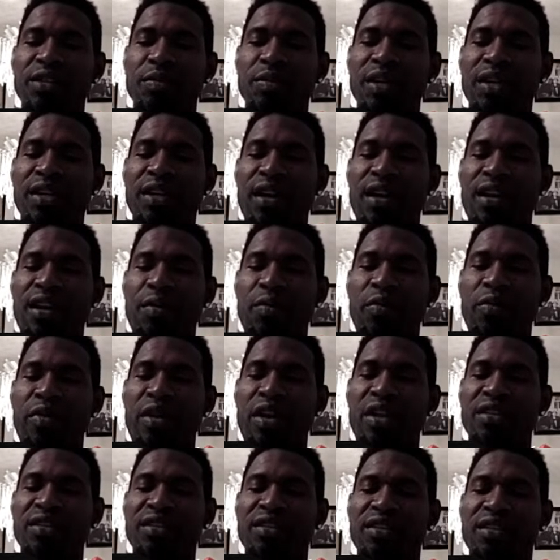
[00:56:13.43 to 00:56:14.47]
tears because they
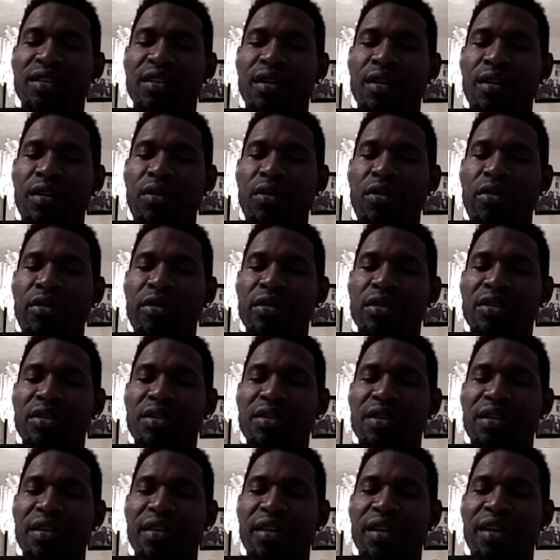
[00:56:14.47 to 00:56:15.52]
reached
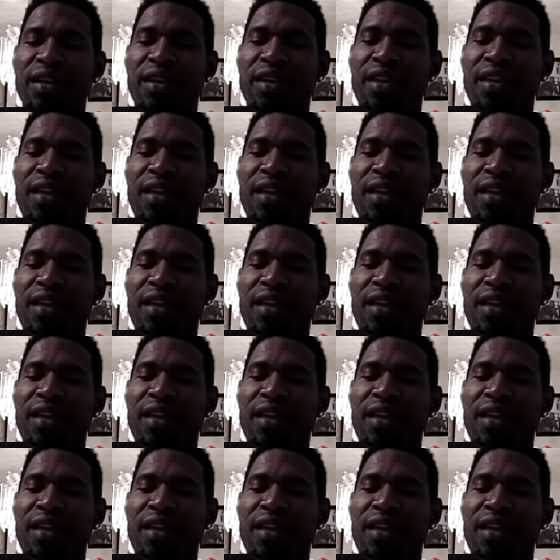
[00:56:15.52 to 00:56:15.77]
close